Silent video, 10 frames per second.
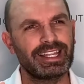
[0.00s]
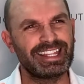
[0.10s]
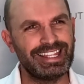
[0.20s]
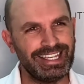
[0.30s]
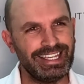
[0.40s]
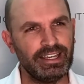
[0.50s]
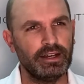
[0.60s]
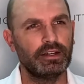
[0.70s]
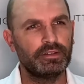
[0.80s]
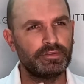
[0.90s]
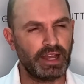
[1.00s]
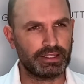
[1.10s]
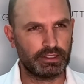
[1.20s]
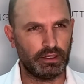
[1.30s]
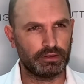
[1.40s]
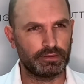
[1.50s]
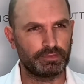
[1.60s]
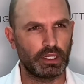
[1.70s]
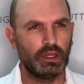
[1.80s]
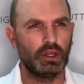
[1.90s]
the fat cells,
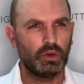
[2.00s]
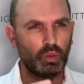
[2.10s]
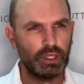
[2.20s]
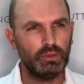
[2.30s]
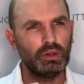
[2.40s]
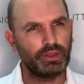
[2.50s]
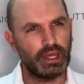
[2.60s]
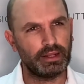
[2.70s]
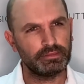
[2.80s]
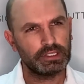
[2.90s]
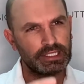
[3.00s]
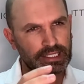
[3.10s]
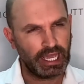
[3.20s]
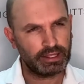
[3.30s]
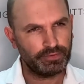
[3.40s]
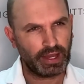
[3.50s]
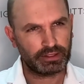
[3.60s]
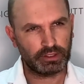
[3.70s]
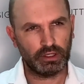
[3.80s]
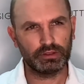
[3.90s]
we will then take the fat
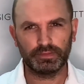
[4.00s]
cells,